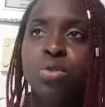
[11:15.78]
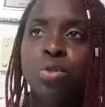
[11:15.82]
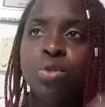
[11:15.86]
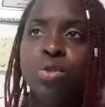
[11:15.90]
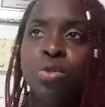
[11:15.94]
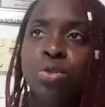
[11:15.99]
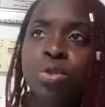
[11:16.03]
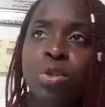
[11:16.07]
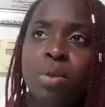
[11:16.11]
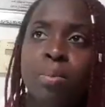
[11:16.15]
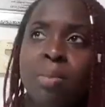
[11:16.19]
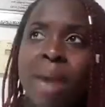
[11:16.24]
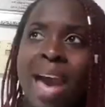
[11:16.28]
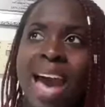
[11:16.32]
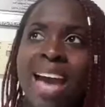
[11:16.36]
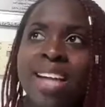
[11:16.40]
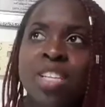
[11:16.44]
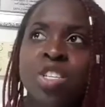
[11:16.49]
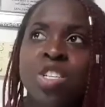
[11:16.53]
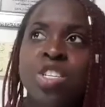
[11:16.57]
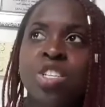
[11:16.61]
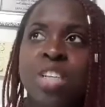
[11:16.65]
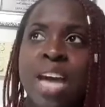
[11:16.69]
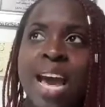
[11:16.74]

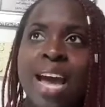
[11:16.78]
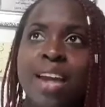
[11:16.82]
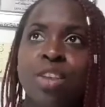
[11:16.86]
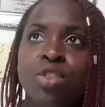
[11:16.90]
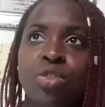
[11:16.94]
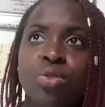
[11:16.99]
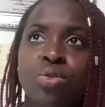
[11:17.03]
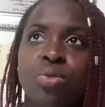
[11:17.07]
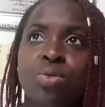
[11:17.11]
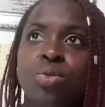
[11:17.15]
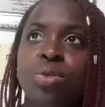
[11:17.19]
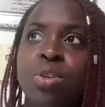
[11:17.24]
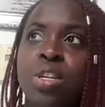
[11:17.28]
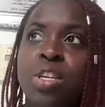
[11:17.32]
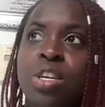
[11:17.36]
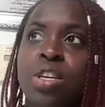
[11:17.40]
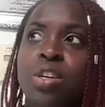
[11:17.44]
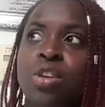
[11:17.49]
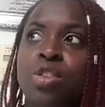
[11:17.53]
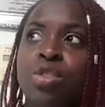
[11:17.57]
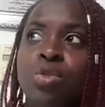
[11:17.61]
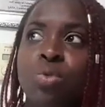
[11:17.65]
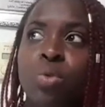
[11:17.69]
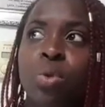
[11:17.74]
imagine that
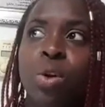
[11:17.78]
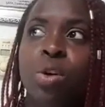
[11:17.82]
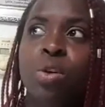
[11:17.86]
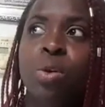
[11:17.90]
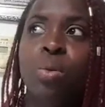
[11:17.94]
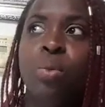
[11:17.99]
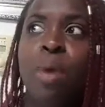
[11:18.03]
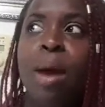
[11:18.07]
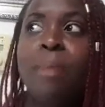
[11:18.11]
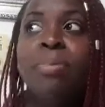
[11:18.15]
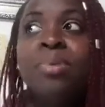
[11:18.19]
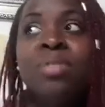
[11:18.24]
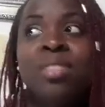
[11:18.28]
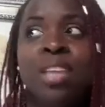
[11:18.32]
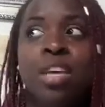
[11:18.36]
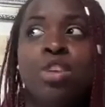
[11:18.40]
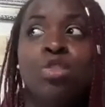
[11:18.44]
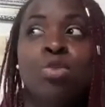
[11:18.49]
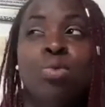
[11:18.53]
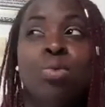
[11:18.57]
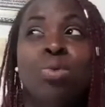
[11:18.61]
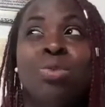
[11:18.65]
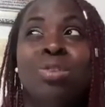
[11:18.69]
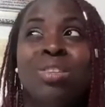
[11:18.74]
you want to represent,
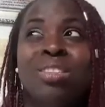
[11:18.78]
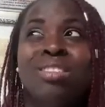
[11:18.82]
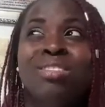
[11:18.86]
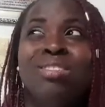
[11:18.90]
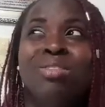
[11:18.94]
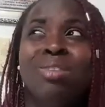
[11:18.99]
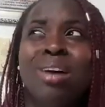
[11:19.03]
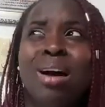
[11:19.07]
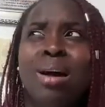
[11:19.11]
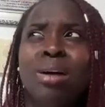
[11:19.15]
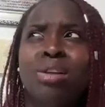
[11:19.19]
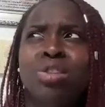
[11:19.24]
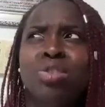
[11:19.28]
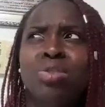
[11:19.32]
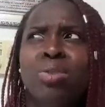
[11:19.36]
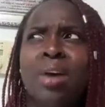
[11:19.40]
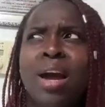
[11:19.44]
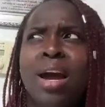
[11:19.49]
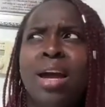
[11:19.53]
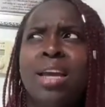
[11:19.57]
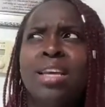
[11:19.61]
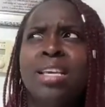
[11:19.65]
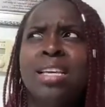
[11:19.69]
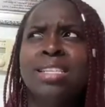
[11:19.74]
you are
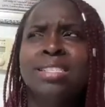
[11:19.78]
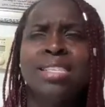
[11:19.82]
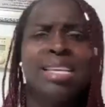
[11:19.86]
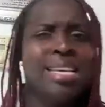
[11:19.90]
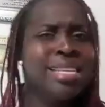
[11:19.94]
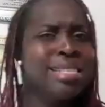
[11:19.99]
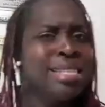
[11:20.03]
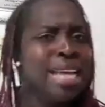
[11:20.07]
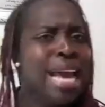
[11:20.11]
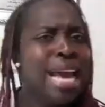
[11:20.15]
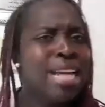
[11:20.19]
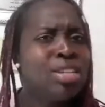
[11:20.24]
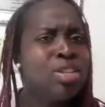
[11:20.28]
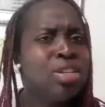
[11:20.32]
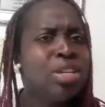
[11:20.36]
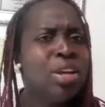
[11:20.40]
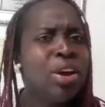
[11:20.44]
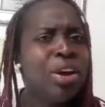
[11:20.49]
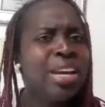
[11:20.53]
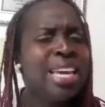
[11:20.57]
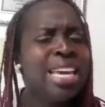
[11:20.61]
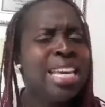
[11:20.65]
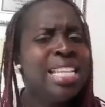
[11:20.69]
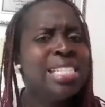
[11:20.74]
trying, it's actually
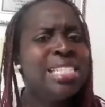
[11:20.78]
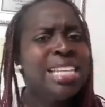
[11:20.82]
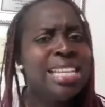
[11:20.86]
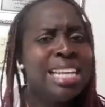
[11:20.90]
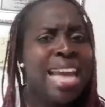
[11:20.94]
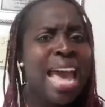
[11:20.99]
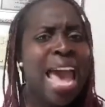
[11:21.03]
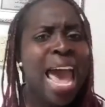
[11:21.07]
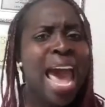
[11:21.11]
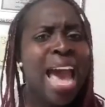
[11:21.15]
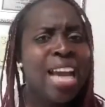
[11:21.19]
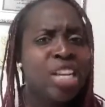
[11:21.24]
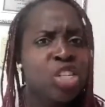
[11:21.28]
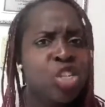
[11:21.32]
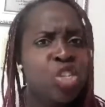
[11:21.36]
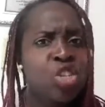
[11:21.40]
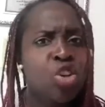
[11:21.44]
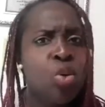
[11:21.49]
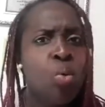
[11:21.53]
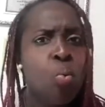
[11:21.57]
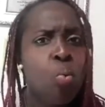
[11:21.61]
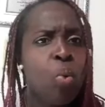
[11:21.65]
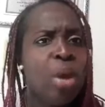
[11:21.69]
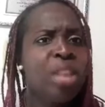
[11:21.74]
an
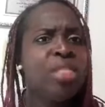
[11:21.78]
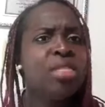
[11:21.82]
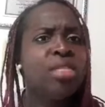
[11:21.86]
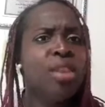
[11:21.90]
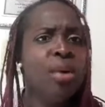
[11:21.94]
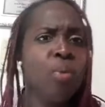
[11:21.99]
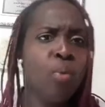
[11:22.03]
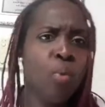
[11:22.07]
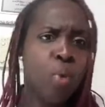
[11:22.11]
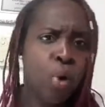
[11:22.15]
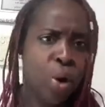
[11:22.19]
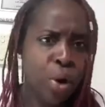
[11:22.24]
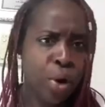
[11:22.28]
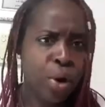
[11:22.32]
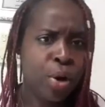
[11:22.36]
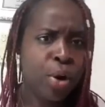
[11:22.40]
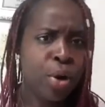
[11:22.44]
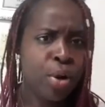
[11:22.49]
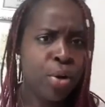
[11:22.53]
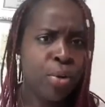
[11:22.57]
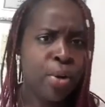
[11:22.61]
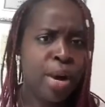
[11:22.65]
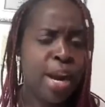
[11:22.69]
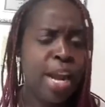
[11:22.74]
interaction with the world,
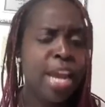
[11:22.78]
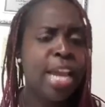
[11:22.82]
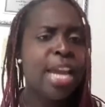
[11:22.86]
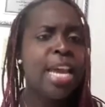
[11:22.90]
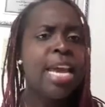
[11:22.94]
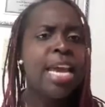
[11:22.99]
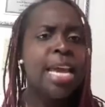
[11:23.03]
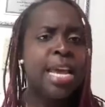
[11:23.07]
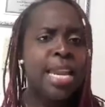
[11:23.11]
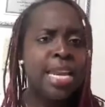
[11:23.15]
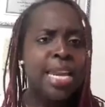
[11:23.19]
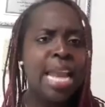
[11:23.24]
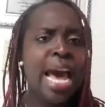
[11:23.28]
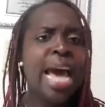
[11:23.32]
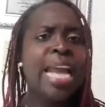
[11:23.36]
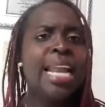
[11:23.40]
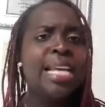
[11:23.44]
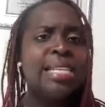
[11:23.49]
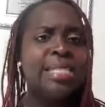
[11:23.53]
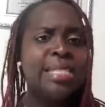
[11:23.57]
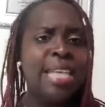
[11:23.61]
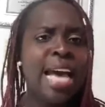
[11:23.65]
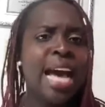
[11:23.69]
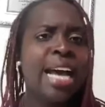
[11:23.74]
right? Not
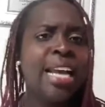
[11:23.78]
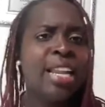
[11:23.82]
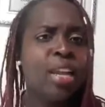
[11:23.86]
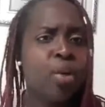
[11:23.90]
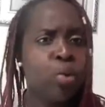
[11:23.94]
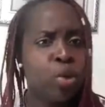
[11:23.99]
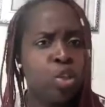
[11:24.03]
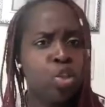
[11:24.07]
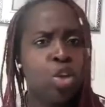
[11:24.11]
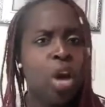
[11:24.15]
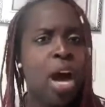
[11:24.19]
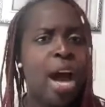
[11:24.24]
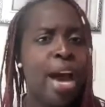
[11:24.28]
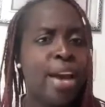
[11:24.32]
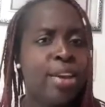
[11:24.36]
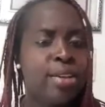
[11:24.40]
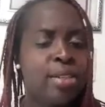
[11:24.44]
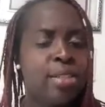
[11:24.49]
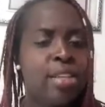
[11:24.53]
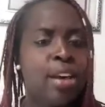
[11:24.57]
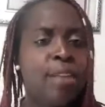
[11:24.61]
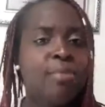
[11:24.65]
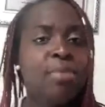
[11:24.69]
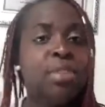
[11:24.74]
exactly with your higher
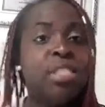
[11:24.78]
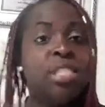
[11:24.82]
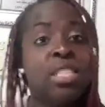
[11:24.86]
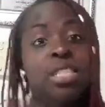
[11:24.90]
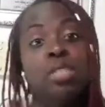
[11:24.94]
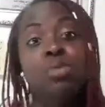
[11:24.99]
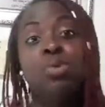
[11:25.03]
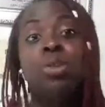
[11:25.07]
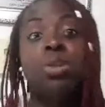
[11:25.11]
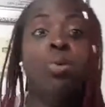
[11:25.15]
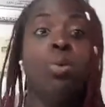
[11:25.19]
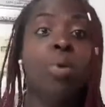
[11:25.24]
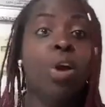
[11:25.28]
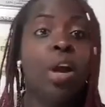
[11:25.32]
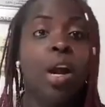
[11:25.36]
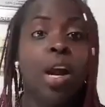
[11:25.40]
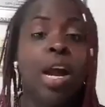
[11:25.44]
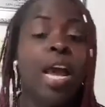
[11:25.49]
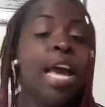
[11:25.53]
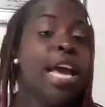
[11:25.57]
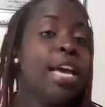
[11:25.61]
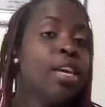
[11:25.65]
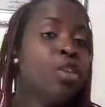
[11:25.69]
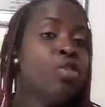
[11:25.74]
self, but just with the world.
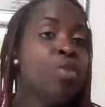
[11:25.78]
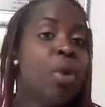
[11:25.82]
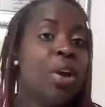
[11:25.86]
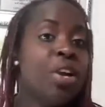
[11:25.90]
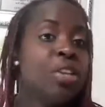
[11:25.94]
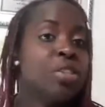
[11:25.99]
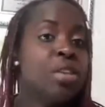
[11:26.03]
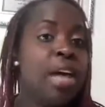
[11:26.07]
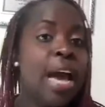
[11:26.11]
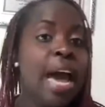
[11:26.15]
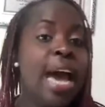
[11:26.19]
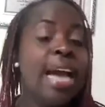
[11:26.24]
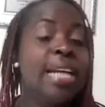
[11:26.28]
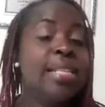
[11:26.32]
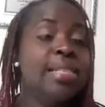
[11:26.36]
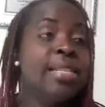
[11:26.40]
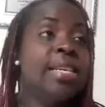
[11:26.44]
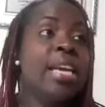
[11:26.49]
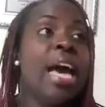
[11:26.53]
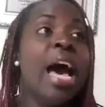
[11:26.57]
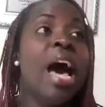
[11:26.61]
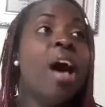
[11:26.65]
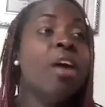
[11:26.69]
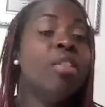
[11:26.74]
You are
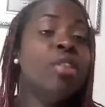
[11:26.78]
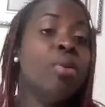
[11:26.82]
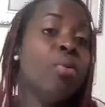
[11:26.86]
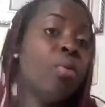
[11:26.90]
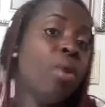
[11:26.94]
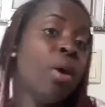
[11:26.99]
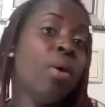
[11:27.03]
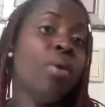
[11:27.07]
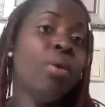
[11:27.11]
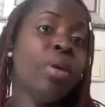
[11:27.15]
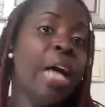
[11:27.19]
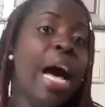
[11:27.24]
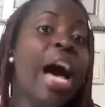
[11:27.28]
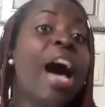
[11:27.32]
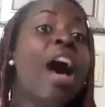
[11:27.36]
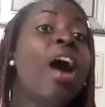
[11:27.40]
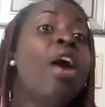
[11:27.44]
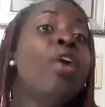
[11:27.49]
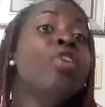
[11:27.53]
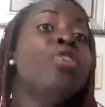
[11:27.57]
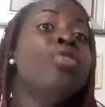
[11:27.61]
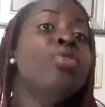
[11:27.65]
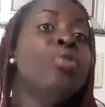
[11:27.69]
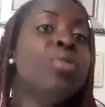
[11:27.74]
interacting
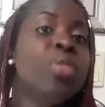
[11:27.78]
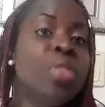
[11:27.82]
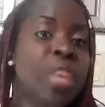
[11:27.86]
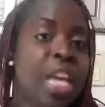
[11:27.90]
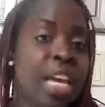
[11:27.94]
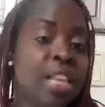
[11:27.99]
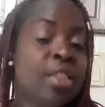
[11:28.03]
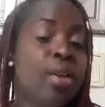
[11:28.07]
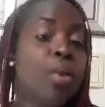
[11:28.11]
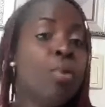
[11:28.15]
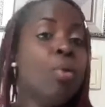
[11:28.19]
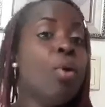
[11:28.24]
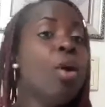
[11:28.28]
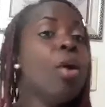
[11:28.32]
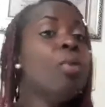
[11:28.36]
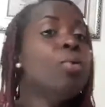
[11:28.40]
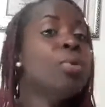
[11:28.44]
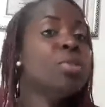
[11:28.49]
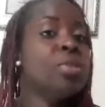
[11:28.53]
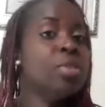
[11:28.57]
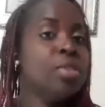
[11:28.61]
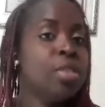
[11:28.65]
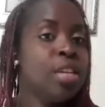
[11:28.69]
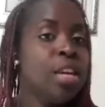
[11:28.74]
how you think the world
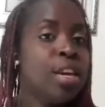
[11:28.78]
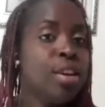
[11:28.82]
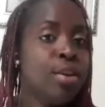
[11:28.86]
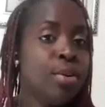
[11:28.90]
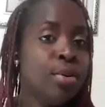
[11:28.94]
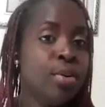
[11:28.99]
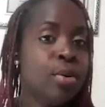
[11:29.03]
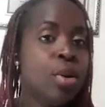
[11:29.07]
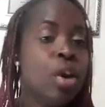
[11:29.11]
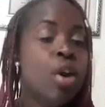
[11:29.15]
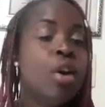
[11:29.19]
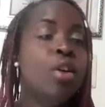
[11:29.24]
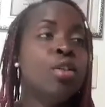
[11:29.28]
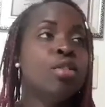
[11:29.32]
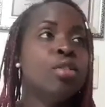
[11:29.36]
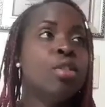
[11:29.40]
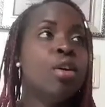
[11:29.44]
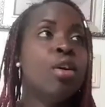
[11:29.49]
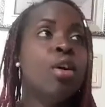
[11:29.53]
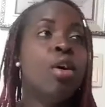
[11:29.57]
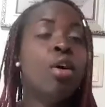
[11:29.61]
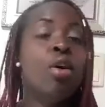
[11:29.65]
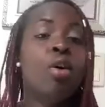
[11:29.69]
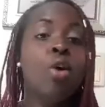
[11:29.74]
will see you.
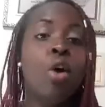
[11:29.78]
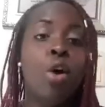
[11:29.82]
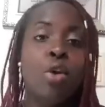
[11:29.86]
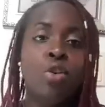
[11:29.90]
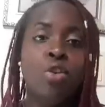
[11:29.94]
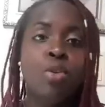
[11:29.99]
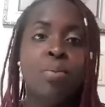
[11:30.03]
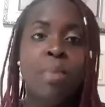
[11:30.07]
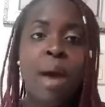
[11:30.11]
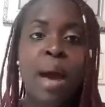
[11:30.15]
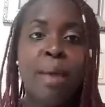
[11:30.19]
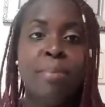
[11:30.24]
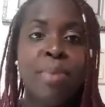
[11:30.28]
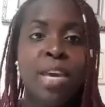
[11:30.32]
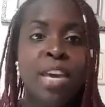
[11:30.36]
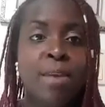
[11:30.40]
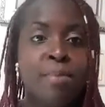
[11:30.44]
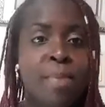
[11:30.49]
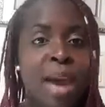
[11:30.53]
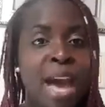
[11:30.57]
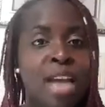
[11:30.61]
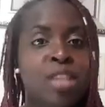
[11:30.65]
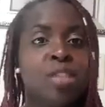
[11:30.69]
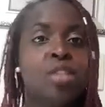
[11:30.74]
So you might be
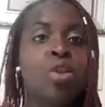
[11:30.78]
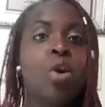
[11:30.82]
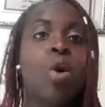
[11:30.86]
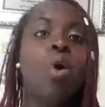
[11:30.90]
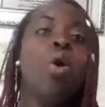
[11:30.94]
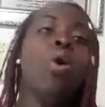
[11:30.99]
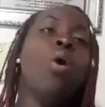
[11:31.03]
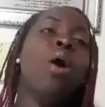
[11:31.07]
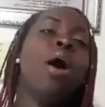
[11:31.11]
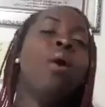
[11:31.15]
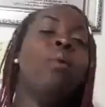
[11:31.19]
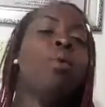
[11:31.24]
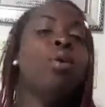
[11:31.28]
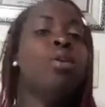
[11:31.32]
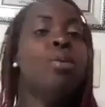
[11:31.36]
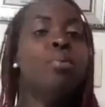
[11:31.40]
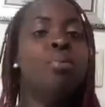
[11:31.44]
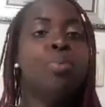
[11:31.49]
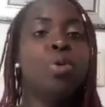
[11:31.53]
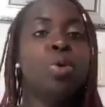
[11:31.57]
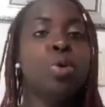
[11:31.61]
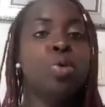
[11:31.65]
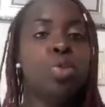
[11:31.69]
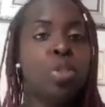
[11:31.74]
imagining, oh, I want to
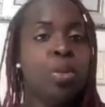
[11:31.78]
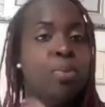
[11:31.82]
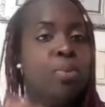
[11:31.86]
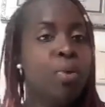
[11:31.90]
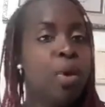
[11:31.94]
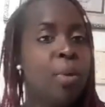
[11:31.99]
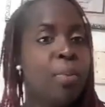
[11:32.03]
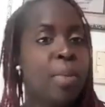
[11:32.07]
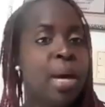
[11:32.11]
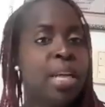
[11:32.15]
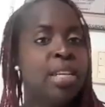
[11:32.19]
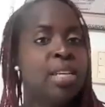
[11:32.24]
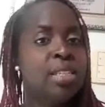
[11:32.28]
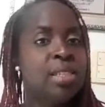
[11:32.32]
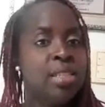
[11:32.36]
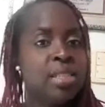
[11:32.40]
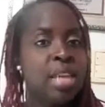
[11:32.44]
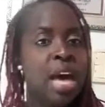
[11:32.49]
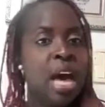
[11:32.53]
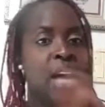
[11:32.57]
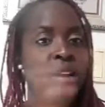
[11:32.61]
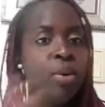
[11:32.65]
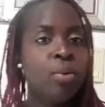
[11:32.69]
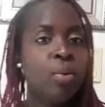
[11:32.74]
be a diplomat, this is
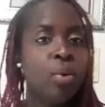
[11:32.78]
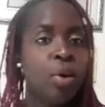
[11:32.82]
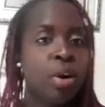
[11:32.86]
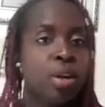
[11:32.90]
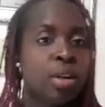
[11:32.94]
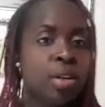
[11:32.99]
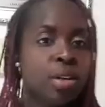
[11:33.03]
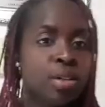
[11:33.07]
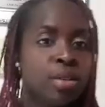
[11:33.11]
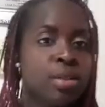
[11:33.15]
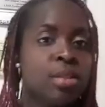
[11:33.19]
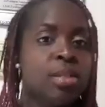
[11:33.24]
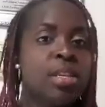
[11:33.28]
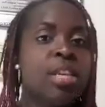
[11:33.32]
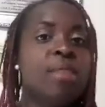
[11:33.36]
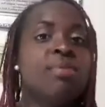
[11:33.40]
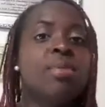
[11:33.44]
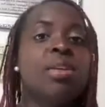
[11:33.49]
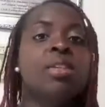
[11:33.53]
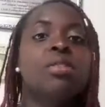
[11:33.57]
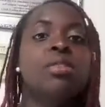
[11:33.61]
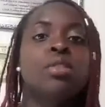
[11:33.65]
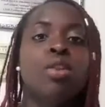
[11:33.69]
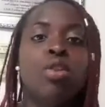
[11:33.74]
how the world gonna see
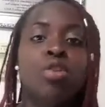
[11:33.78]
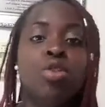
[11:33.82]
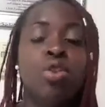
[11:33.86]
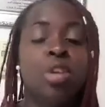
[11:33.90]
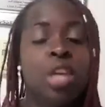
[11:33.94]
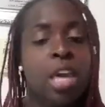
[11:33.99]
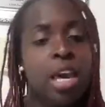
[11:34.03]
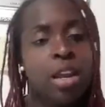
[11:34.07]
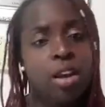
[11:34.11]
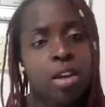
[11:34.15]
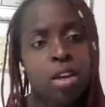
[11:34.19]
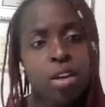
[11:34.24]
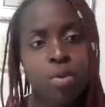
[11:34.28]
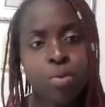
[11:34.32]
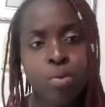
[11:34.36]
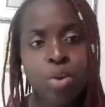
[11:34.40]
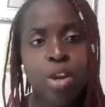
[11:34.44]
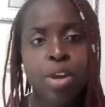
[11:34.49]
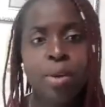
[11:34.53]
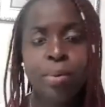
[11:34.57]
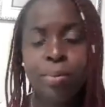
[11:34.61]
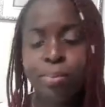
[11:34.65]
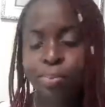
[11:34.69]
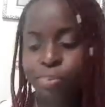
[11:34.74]
me. So you get a
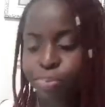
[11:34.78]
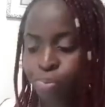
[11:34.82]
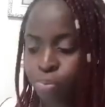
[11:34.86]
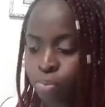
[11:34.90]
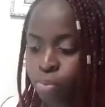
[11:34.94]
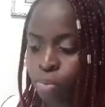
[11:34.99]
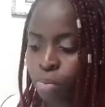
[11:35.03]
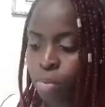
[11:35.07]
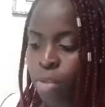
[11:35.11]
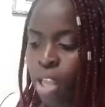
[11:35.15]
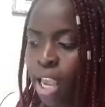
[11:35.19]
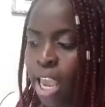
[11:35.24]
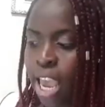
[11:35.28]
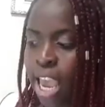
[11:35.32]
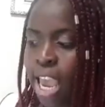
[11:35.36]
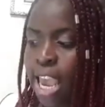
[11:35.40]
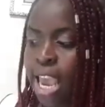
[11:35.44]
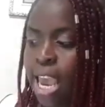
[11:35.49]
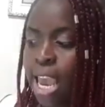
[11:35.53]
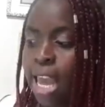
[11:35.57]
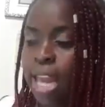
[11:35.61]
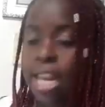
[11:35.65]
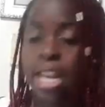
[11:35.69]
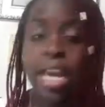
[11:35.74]
career.
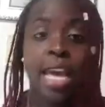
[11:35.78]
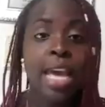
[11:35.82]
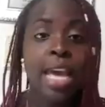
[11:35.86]
And